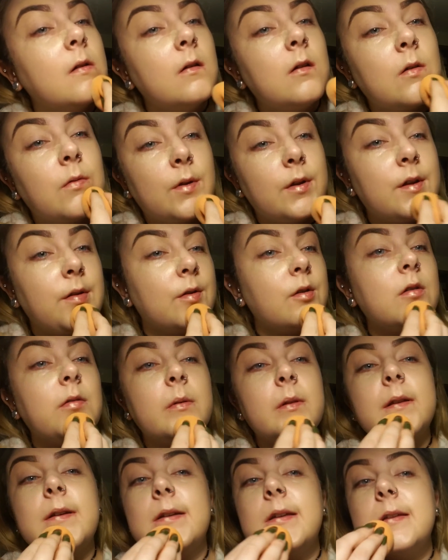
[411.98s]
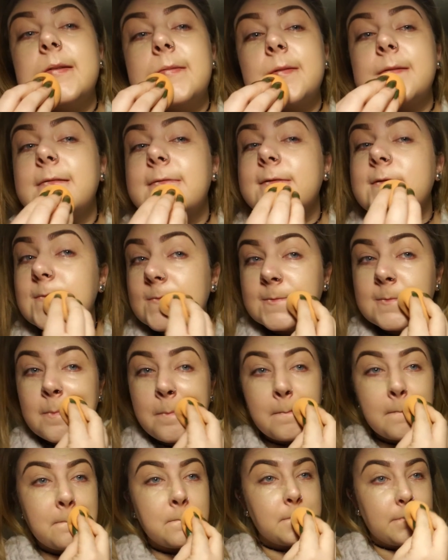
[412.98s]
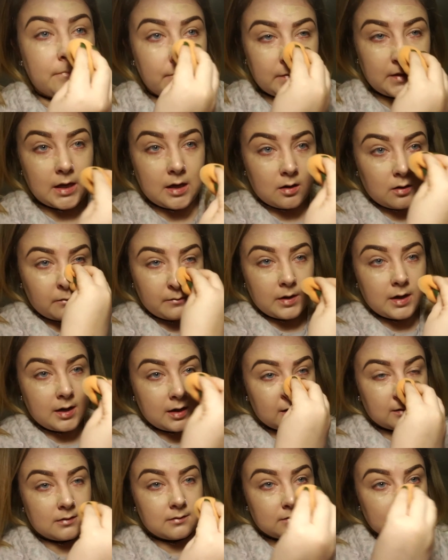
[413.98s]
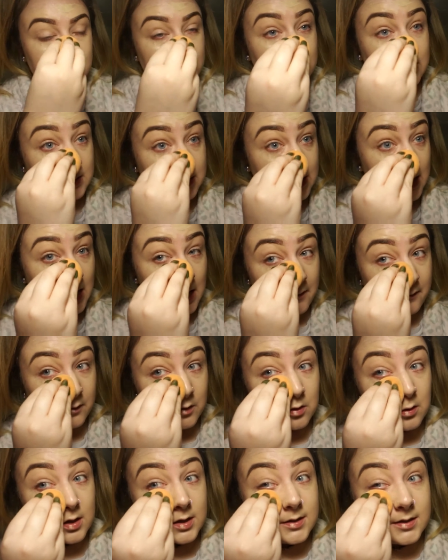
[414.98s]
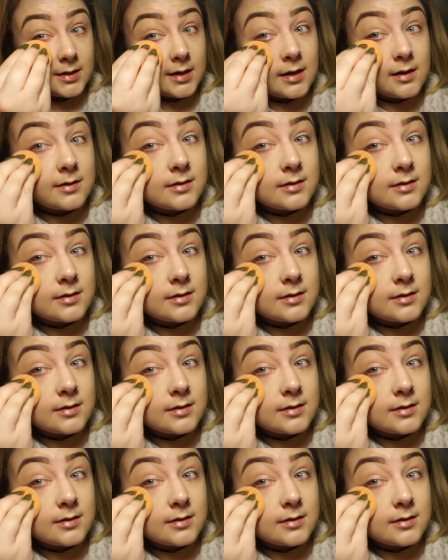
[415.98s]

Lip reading: what it normally is, but I don't mind, because I have a crusty ass